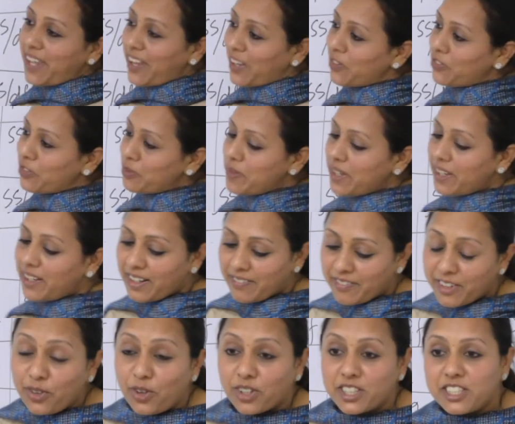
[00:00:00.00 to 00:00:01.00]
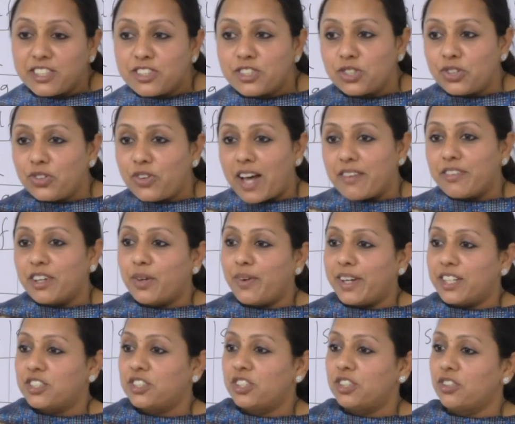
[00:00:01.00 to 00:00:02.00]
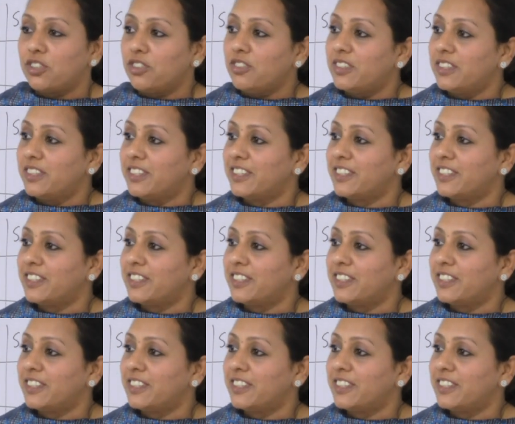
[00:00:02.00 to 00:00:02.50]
Thank you for being a lovely audience. Do you have a question though?